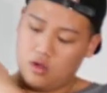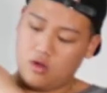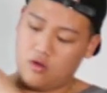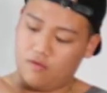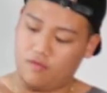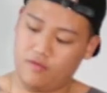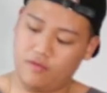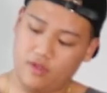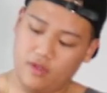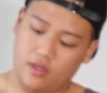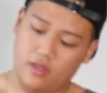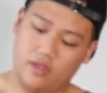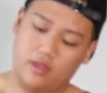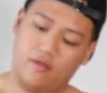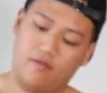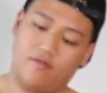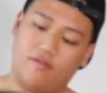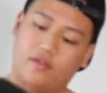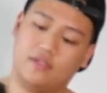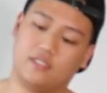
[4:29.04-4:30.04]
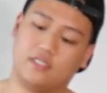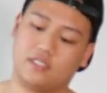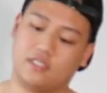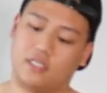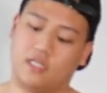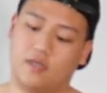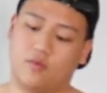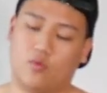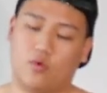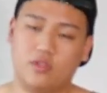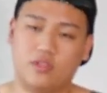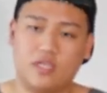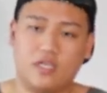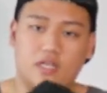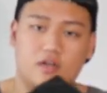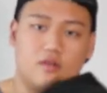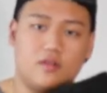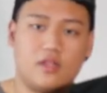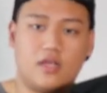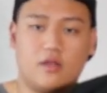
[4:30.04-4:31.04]
Hopefully it fits the same. One thing I
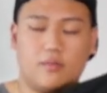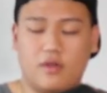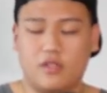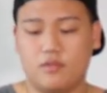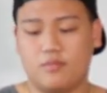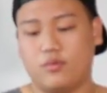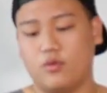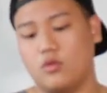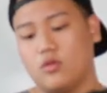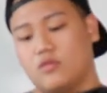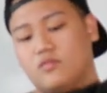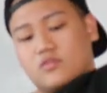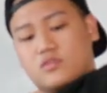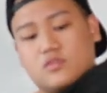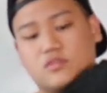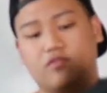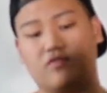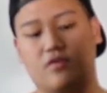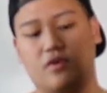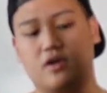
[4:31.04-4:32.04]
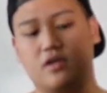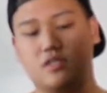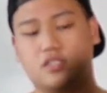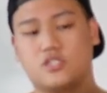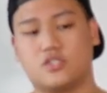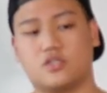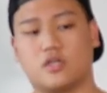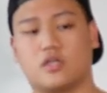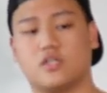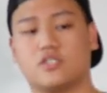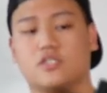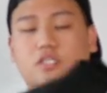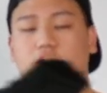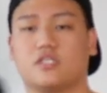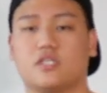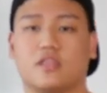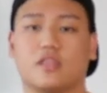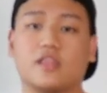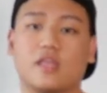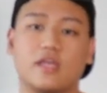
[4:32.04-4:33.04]
don't like about the pullover so far is the drawstrings
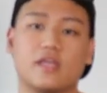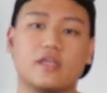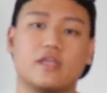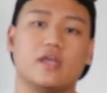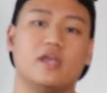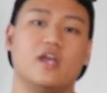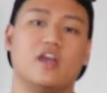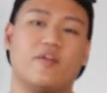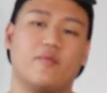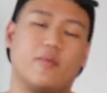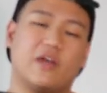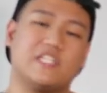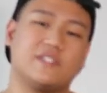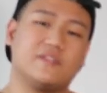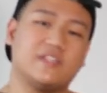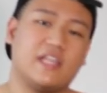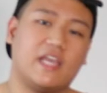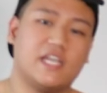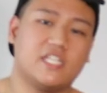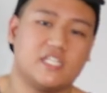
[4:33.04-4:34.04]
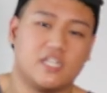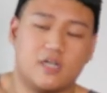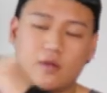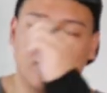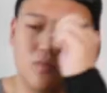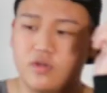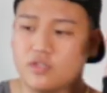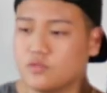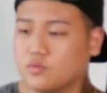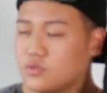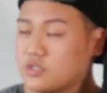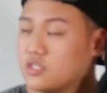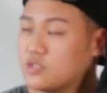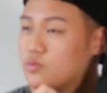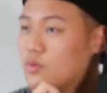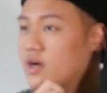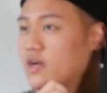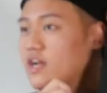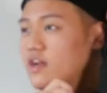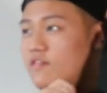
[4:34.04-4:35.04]
are thick. Reminds me of the H&M ones, which is
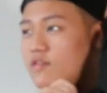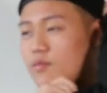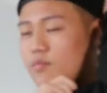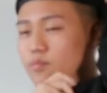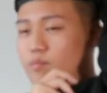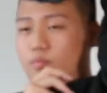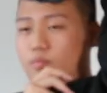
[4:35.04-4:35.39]
why I never